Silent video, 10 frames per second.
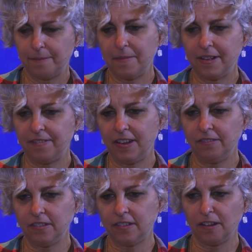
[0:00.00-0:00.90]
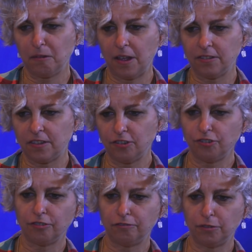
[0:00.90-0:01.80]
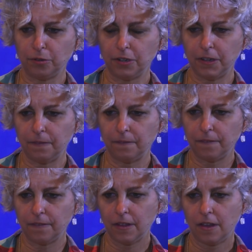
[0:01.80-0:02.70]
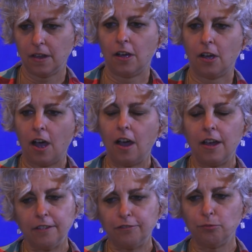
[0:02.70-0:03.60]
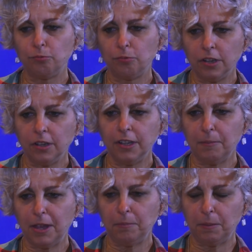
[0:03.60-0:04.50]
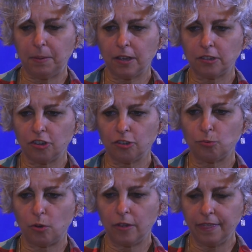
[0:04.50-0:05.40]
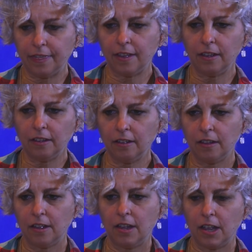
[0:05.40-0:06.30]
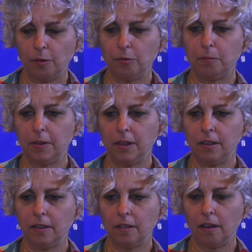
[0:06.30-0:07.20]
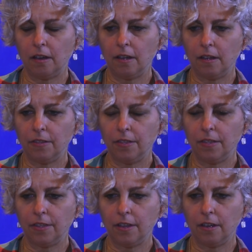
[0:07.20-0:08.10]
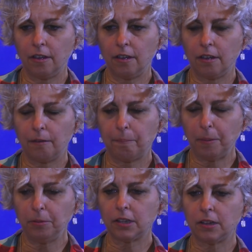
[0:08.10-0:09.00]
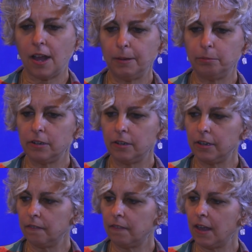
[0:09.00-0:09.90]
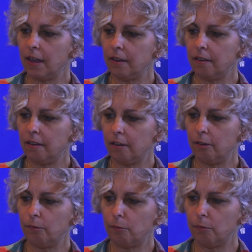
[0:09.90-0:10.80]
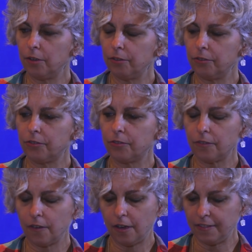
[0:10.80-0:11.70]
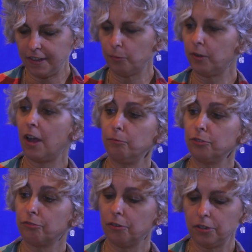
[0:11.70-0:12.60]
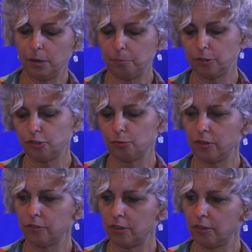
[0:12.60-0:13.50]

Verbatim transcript: My favorite thing about Central Florida, if you really made me pick just one thing, it would be the public library that was there when I was growing up, which was